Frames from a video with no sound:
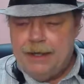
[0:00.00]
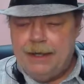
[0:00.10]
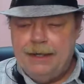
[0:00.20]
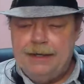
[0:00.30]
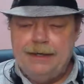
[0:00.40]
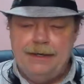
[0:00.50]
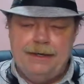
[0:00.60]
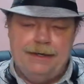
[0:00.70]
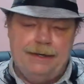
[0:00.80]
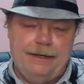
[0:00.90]
And
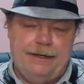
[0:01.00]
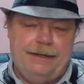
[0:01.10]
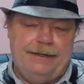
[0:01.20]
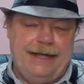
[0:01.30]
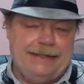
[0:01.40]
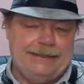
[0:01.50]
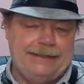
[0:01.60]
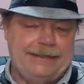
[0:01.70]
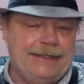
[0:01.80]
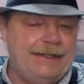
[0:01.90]
that's
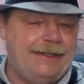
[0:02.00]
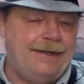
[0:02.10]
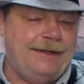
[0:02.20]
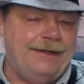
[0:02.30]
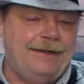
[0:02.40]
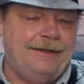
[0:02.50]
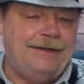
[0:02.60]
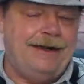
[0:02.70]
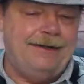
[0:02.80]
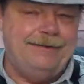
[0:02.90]
just it.
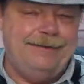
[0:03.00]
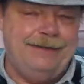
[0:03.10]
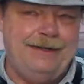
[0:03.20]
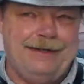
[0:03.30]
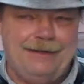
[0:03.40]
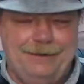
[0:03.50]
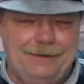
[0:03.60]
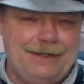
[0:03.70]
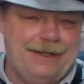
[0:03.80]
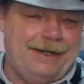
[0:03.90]
And
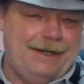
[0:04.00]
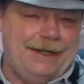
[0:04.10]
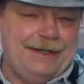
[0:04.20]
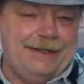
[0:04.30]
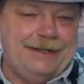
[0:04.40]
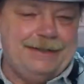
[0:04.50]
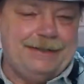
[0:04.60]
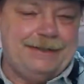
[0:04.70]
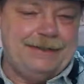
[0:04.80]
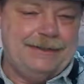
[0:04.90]
looking at a lot of
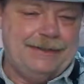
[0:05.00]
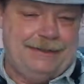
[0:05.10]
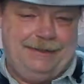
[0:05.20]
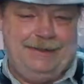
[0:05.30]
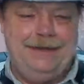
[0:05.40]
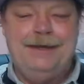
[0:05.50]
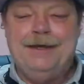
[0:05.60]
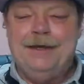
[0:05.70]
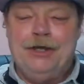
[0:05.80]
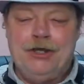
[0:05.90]
these,
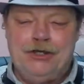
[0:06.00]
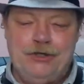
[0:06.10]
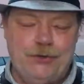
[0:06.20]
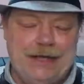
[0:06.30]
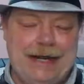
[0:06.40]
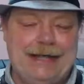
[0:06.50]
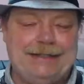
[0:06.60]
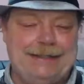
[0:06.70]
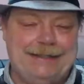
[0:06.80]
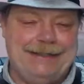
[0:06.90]
you can
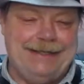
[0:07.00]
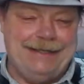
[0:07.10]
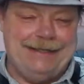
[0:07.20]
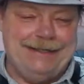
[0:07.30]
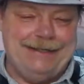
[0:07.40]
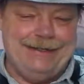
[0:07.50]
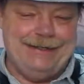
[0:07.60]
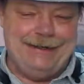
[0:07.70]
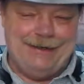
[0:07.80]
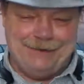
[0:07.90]
actually get
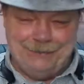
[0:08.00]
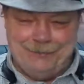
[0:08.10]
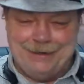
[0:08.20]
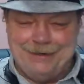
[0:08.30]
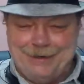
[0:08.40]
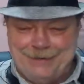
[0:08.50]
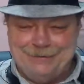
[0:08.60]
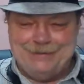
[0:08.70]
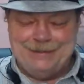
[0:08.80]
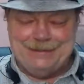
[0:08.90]
underwater
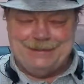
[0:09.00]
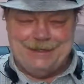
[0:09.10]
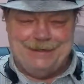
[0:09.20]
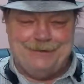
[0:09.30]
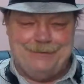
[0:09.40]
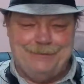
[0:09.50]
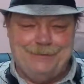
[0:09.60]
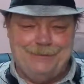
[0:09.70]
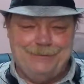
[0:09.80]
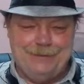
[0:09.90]
housings now
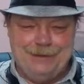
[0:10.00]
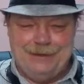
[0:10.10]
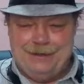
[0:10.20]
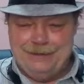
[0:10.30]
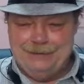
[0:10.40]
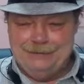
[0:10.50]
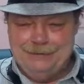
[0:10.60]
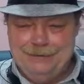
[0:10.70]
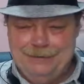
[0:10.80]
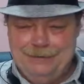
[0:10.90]
uh,
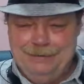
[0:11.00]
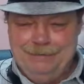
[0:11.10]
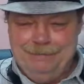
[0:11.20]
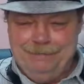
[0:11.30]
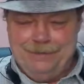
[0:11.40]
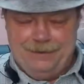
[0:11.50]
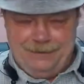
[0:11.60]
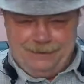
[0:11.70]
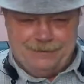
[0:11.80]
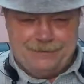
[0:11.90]
that
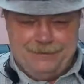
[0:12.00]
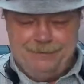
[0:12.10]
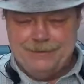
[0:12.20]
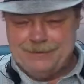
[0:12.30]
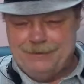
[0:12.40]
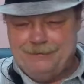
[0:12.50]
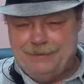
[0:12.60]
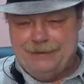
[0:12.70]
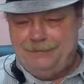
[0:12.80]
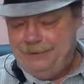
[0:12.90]
are scuba
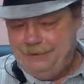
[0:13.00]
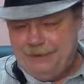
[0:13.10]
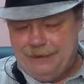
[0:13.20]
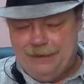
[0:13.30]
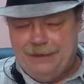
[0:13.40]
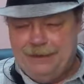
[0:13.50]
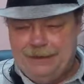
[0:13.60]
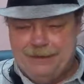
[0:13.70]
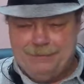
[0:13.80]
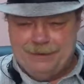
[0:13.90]
certified,
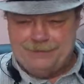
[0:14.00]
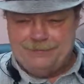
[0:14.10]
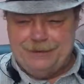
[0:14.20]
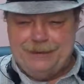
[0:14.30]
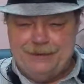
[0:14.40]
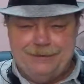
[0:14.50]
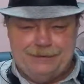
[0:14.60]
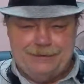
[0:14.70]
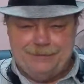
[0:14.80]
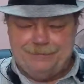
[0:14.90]
100 plus feet
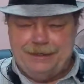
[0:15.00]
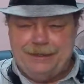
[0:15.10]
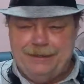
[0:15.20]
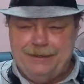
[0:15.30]
certified